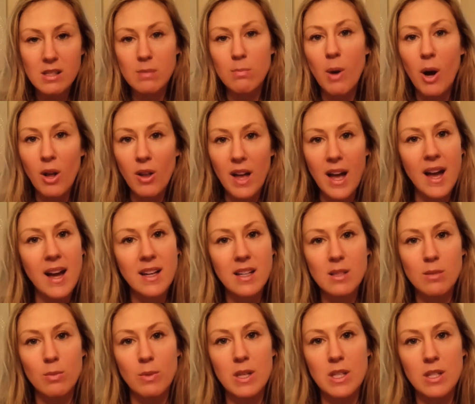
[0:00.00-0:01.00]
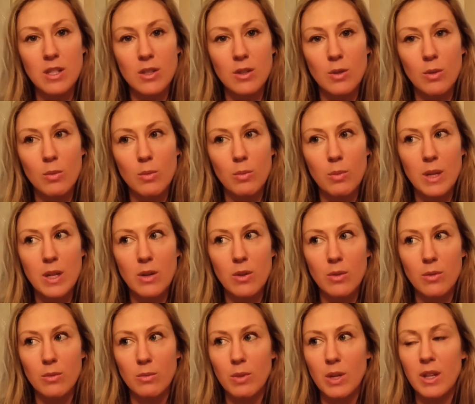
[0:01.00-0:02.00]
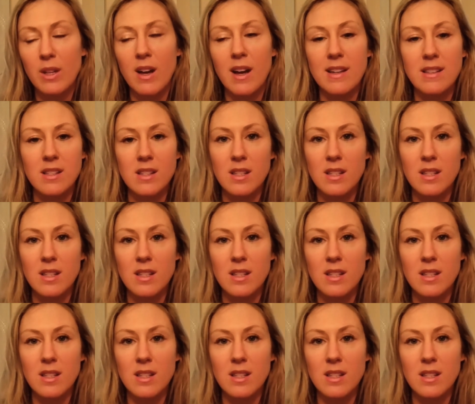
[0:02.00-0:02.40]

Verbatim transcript: small acts we do, we don't realize